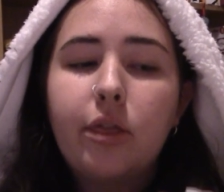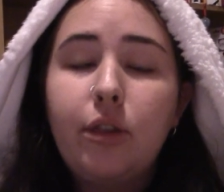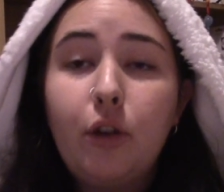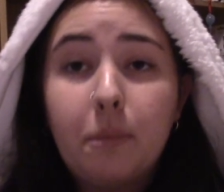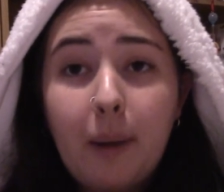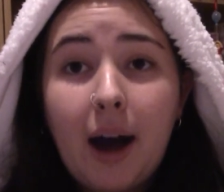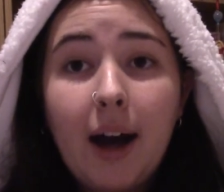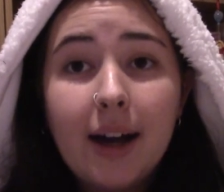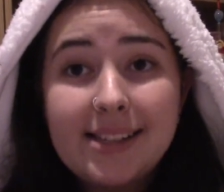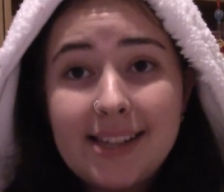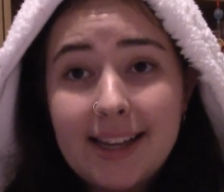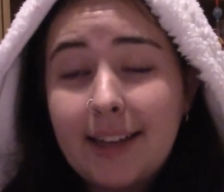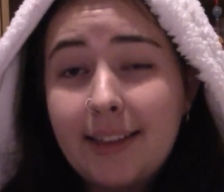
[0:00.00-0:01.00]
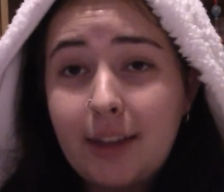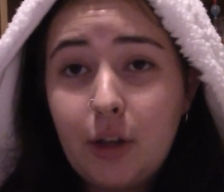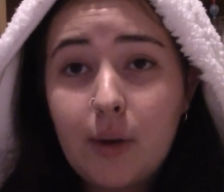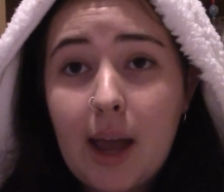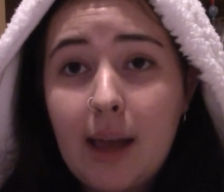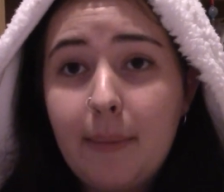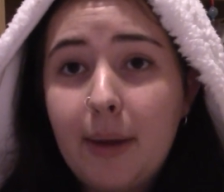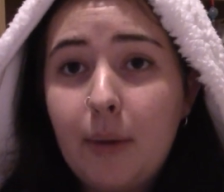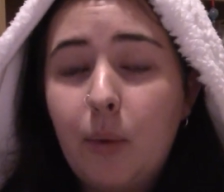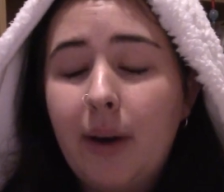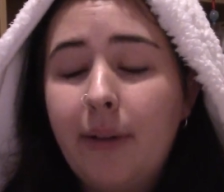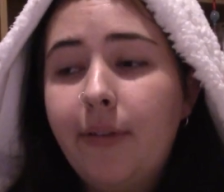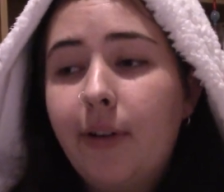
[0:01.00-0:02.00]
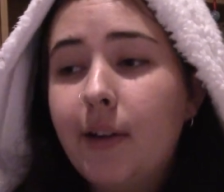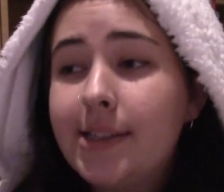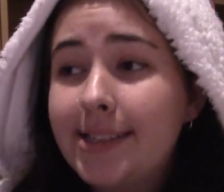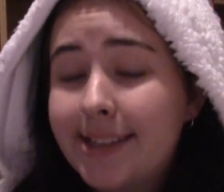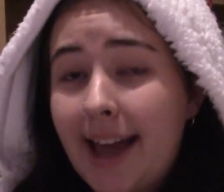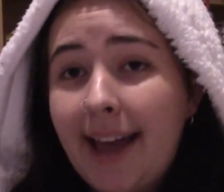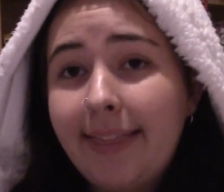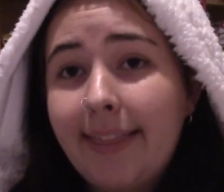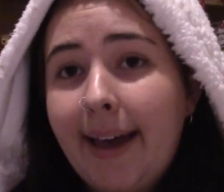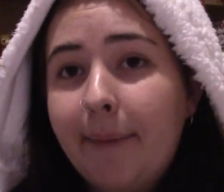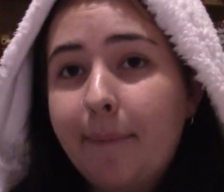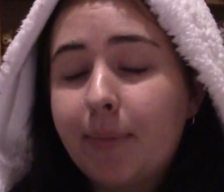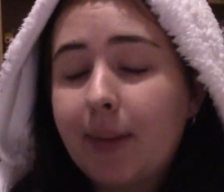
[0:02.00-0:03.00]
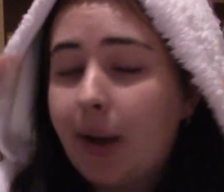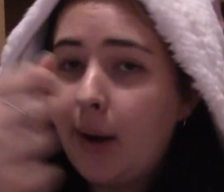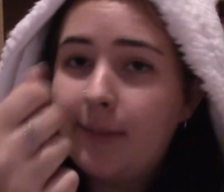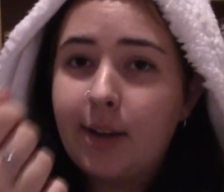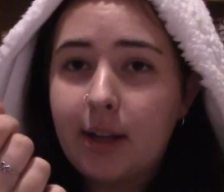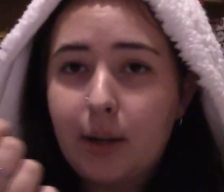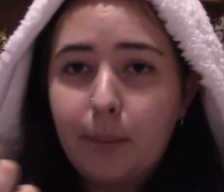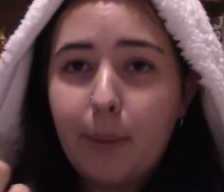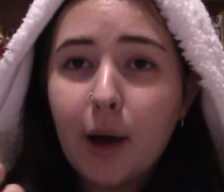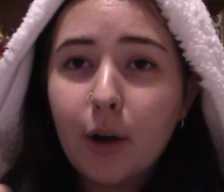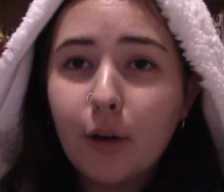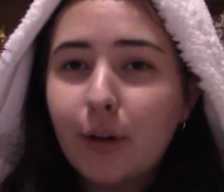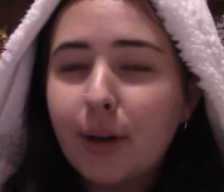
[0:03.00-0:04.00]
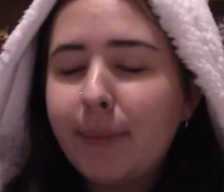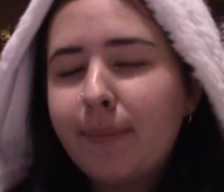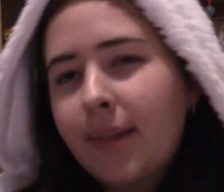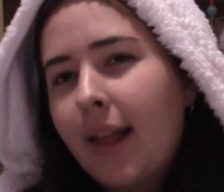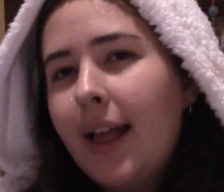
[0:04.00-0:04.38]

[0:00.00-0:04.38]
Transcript: Your park ticket that you came in with, scan that, it'll have like a little barcode on it,